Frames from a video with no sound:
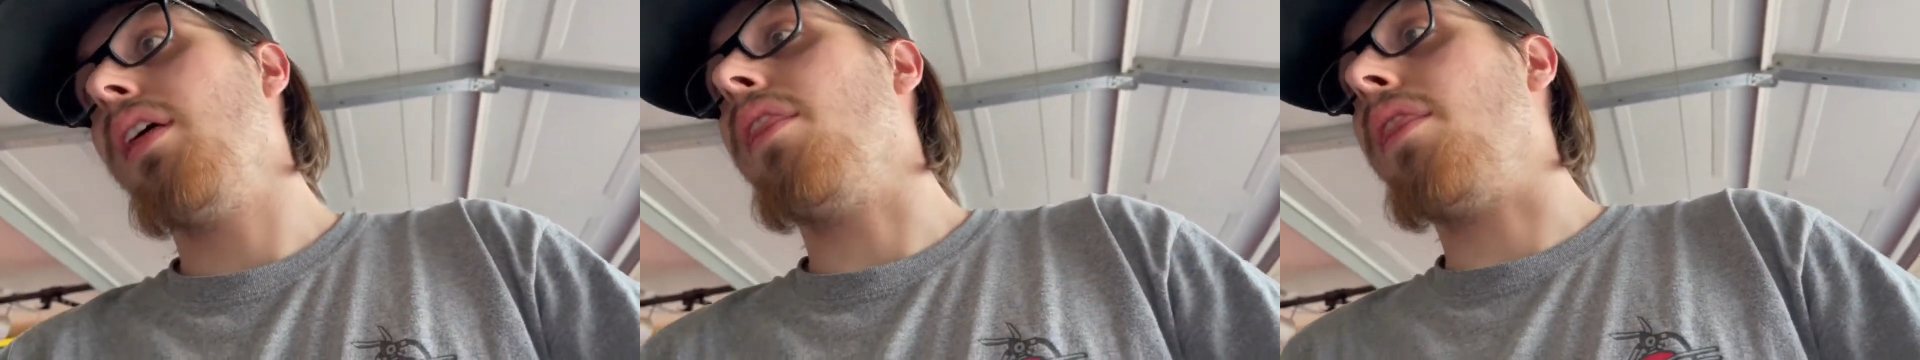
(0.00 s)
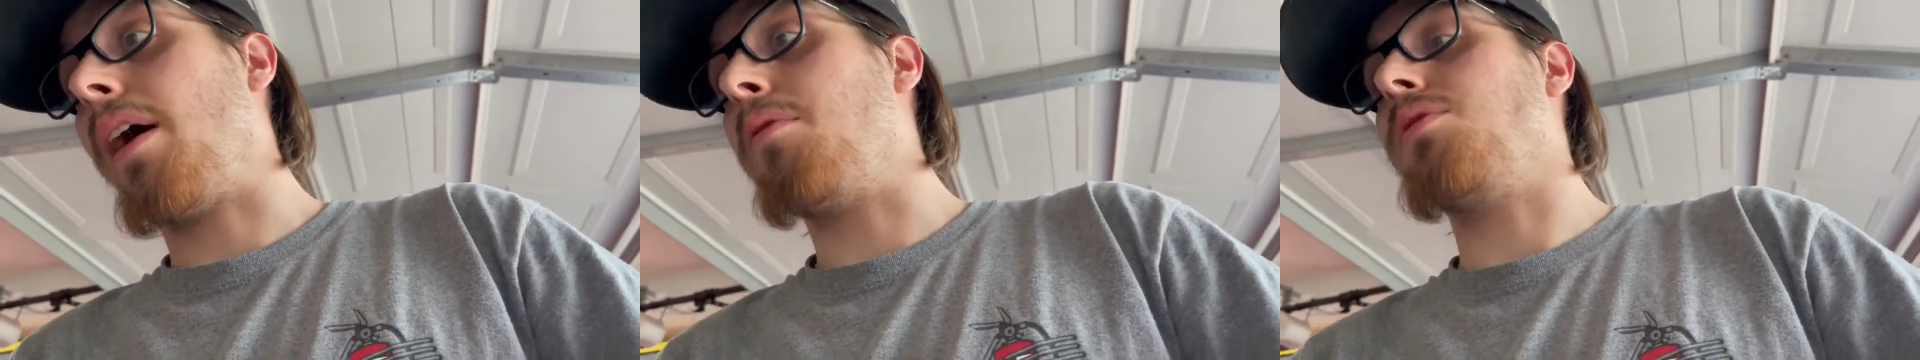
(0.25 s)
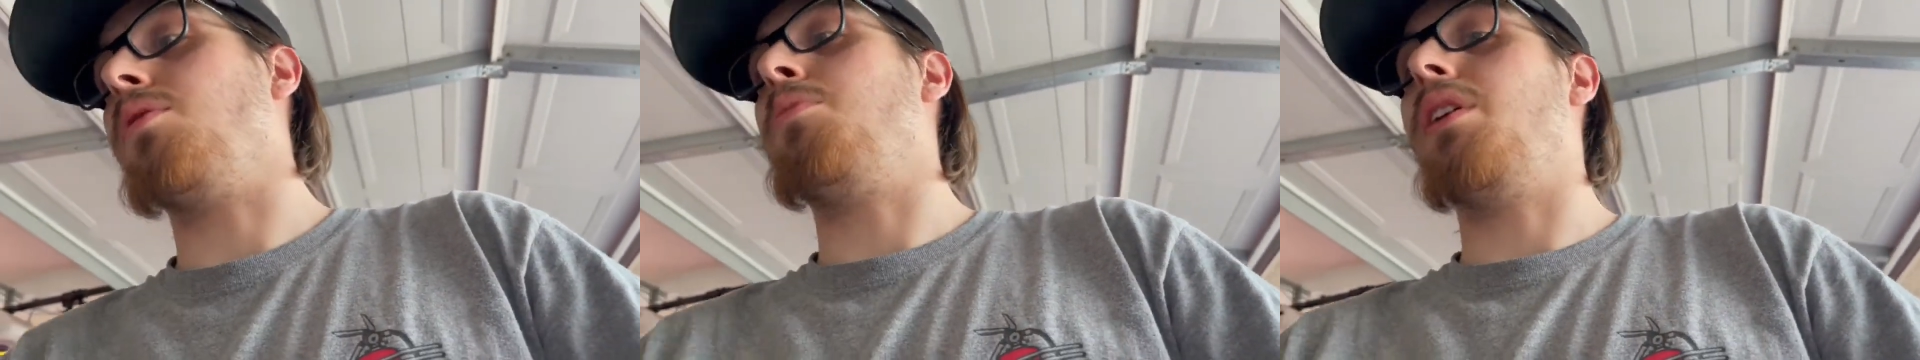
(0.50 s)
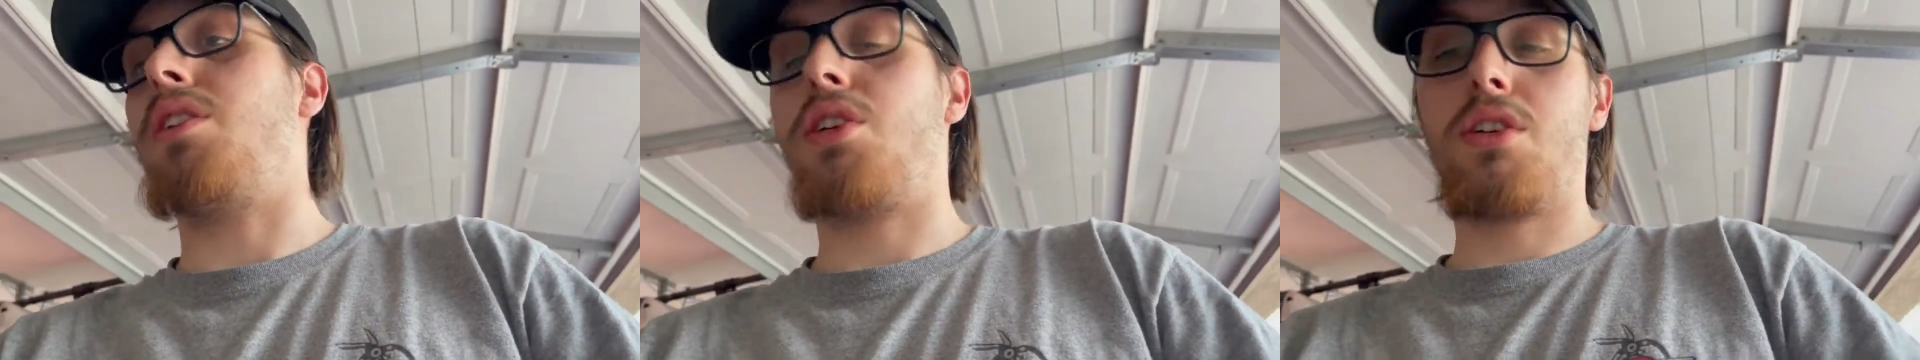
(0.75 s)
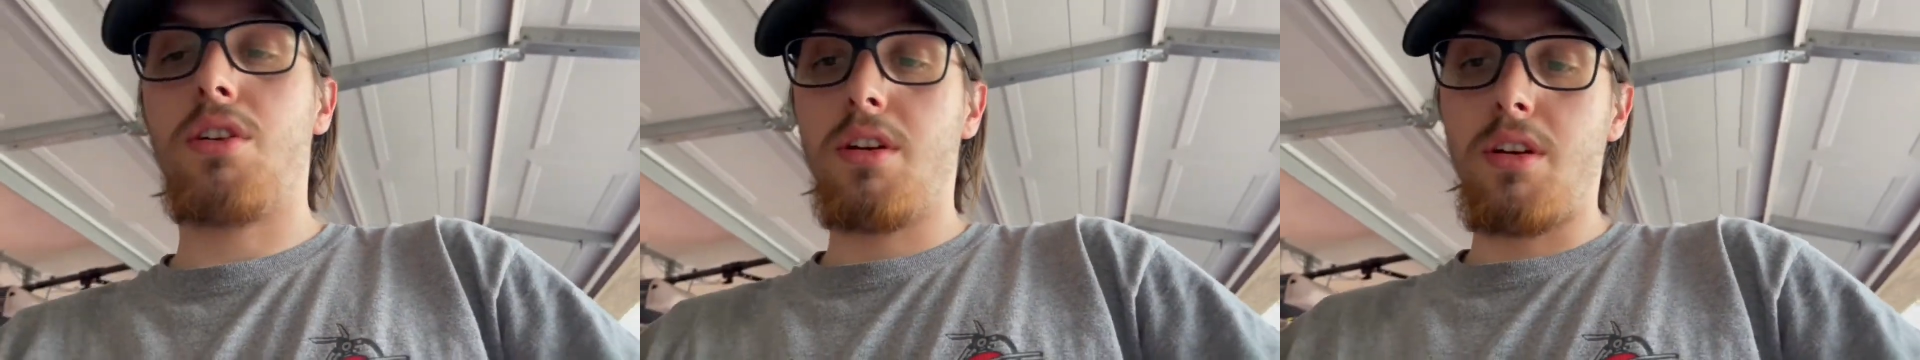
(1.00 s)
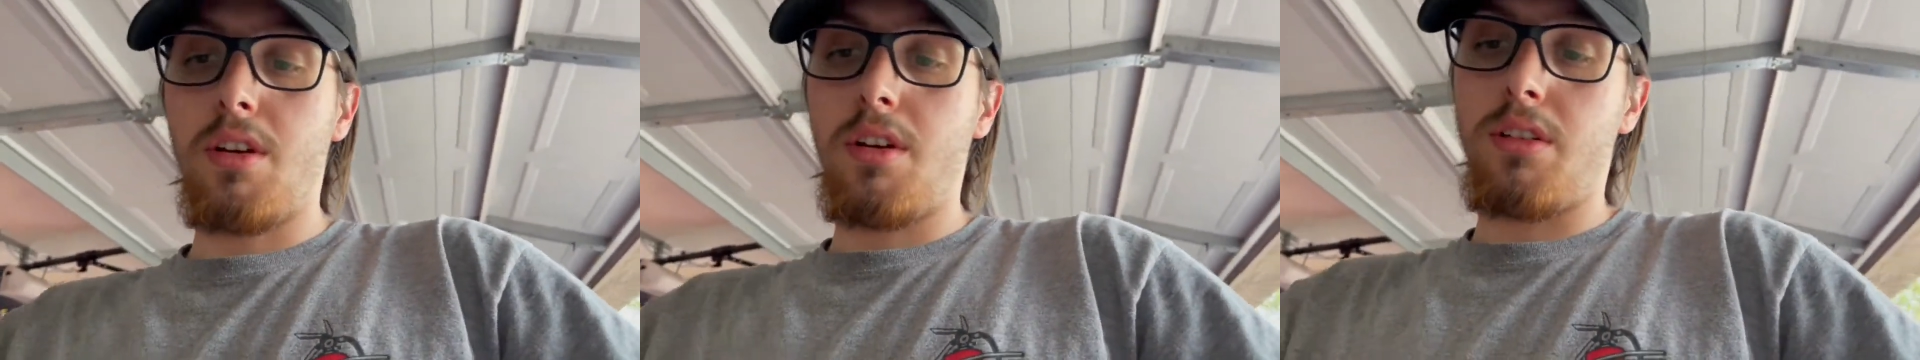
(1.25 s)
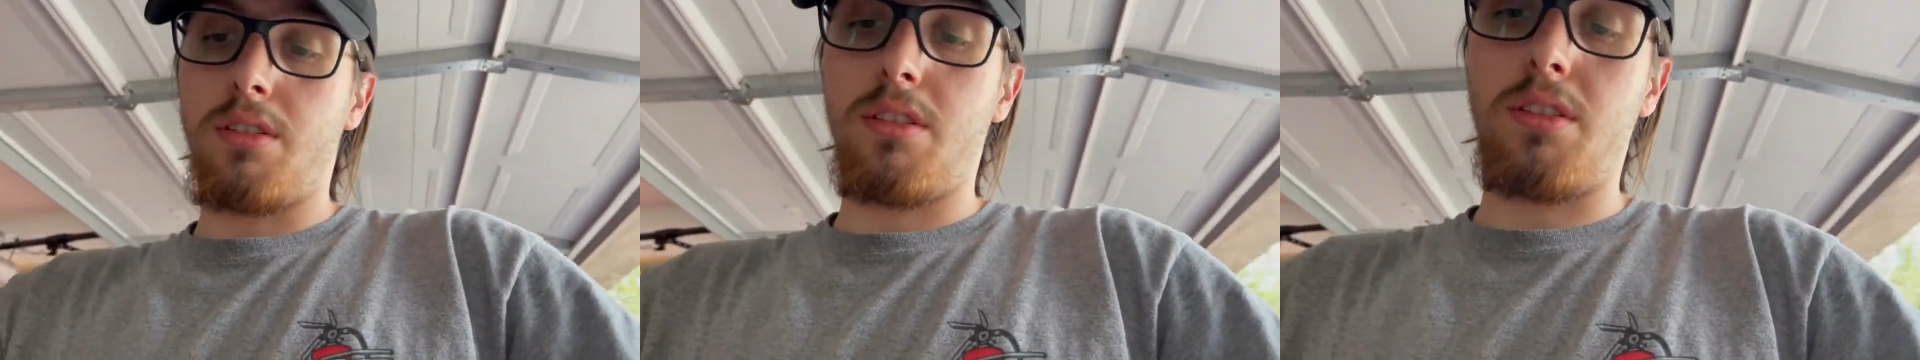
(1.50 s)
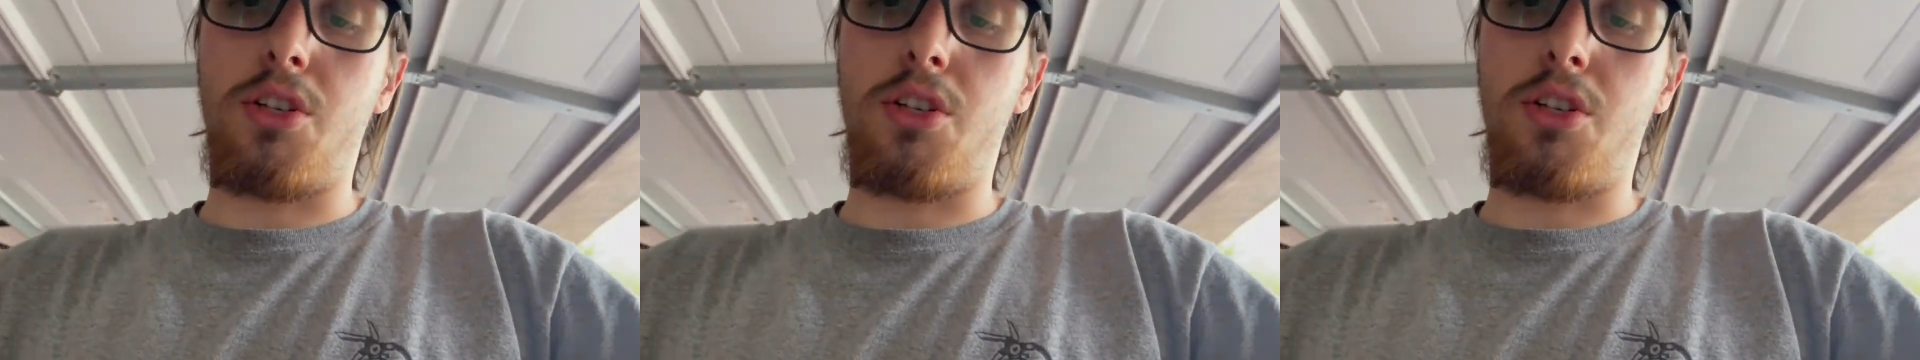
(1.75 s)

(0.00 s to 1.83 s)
that was a bitch. The